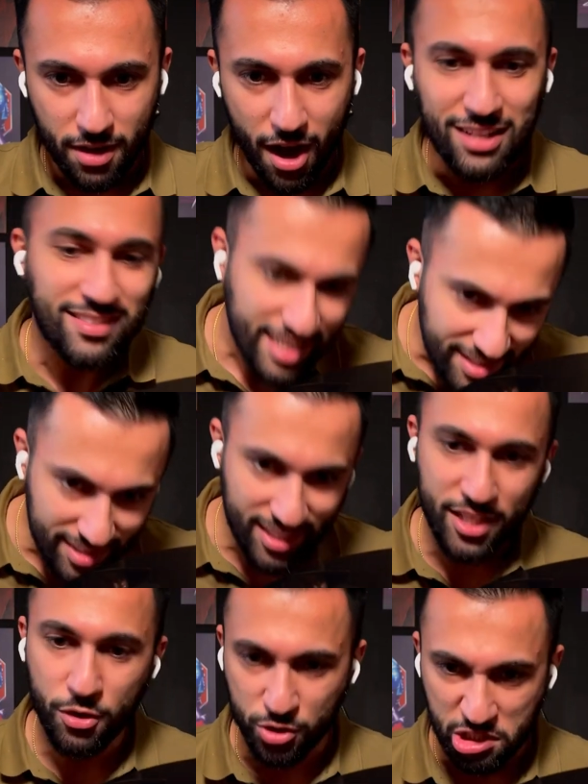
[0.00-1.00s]
I did
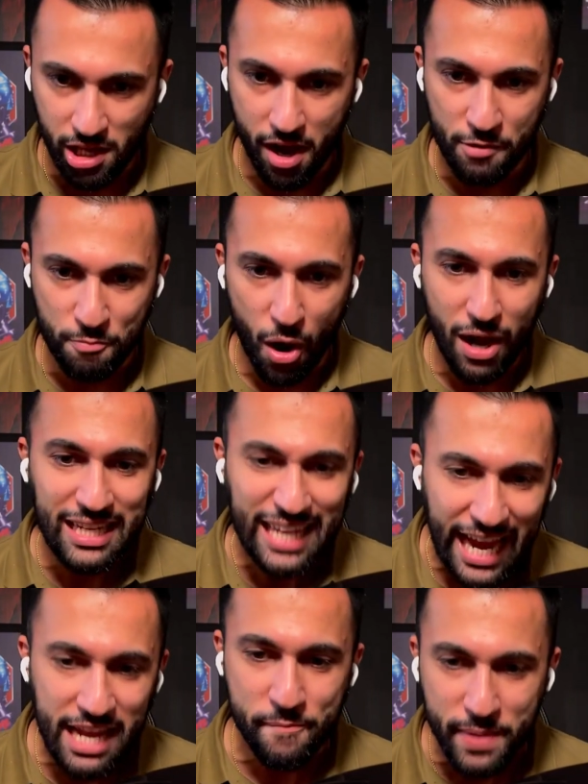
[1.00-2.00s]
see your sign, but I
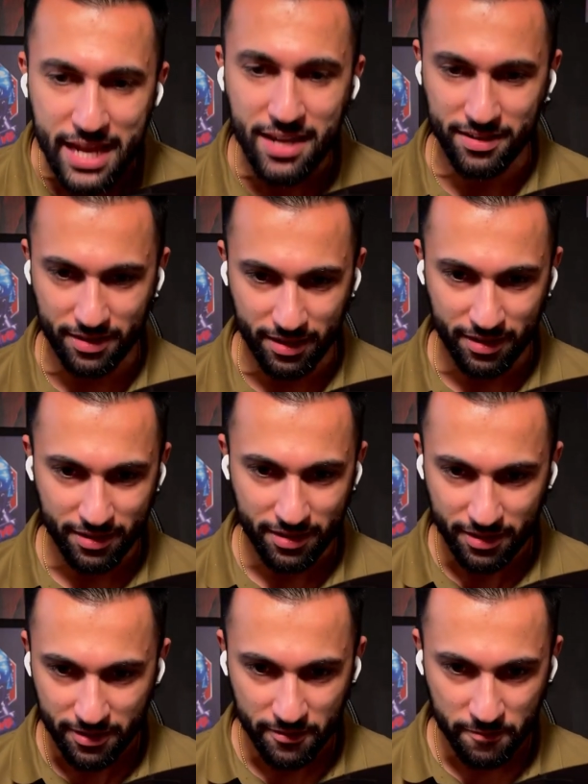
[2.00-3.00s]
came in. Who's the
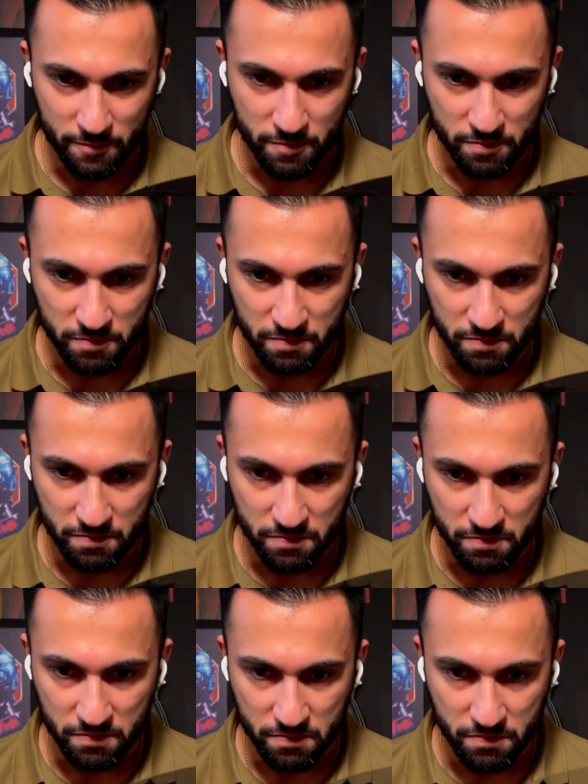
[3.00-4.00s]
fella owns this shithole?